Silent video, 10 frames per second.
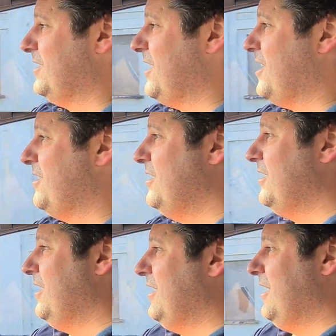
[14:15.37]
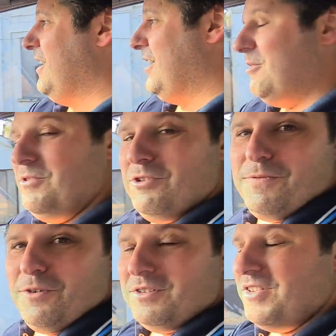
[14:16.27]
car. We look
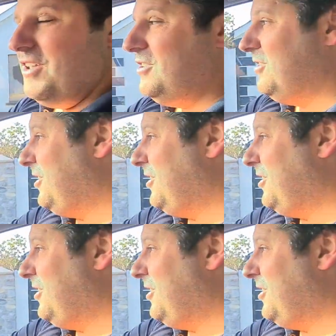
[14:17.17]
forward to seeing you